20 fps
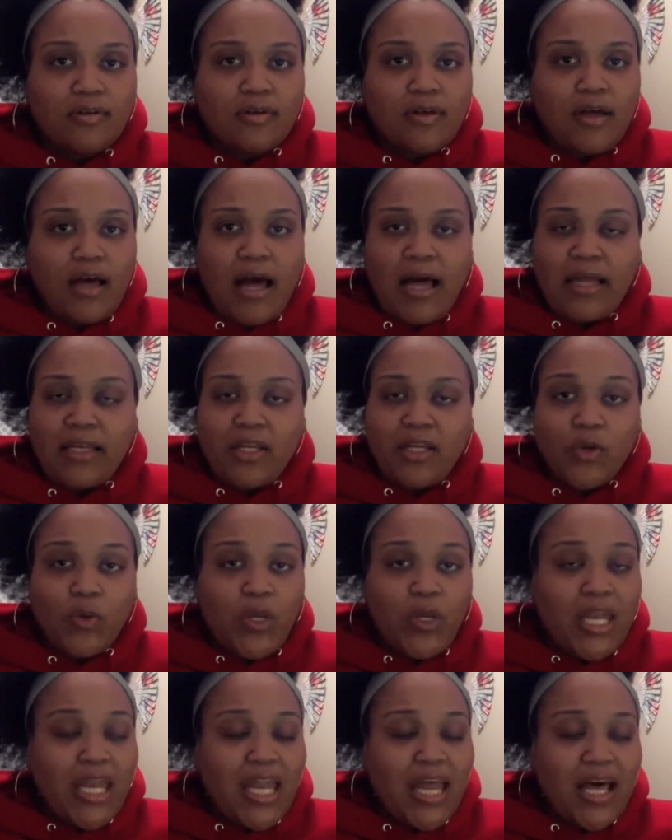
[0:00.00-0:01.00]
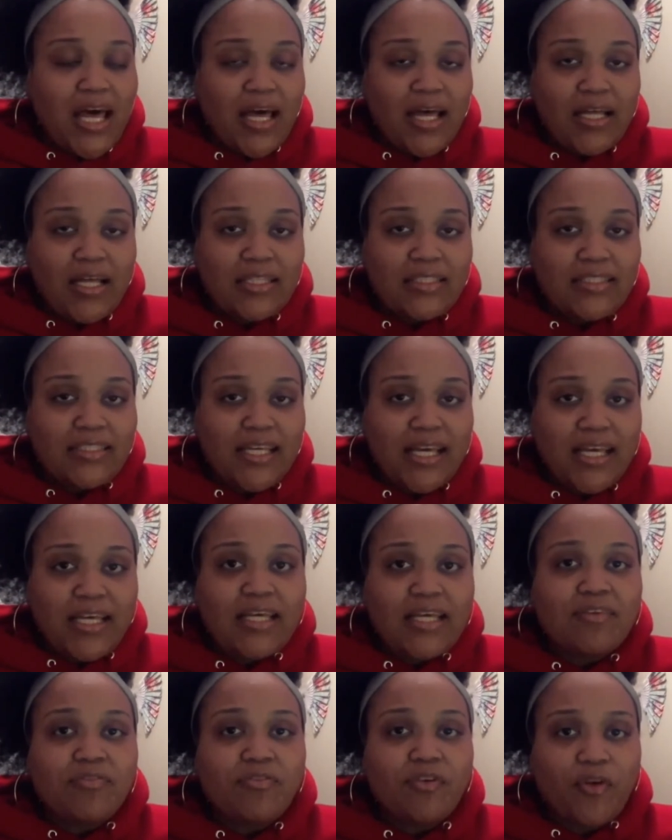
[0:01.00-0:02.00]
I do not take
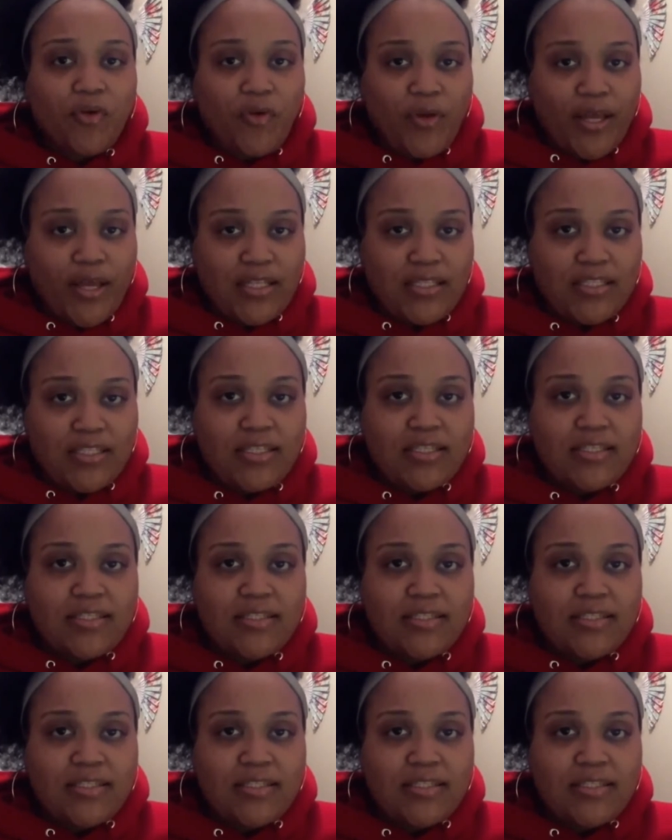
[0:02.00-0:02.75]
it for granted.